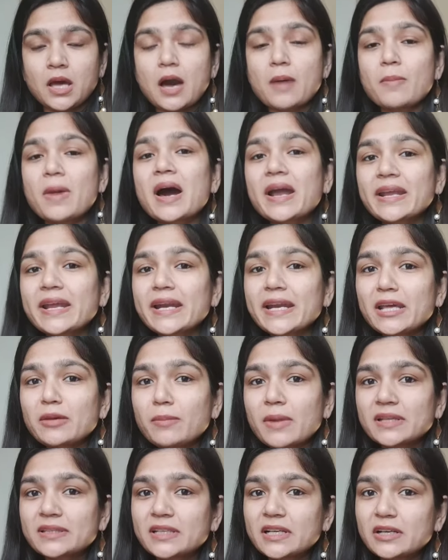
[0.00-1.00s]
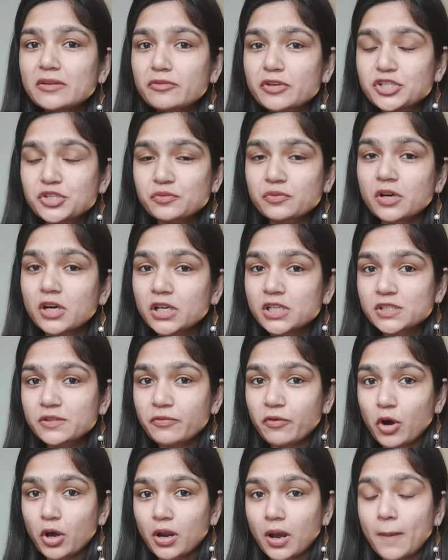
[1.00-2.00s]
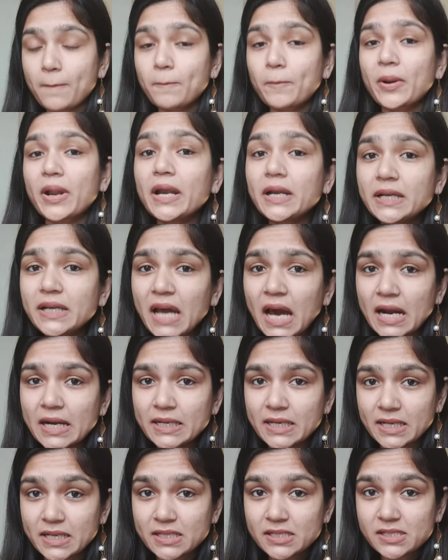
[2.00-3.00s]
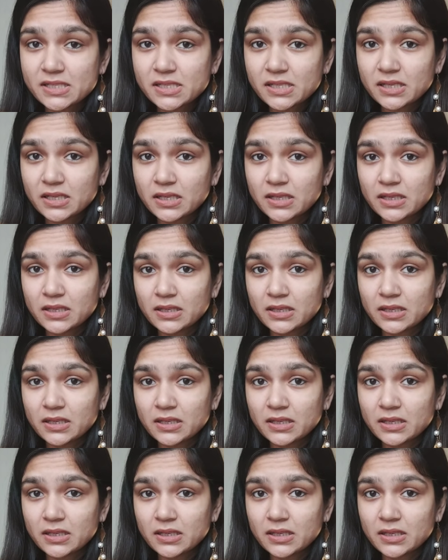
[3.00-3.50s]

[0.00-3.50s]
a marketing method which works for a print artist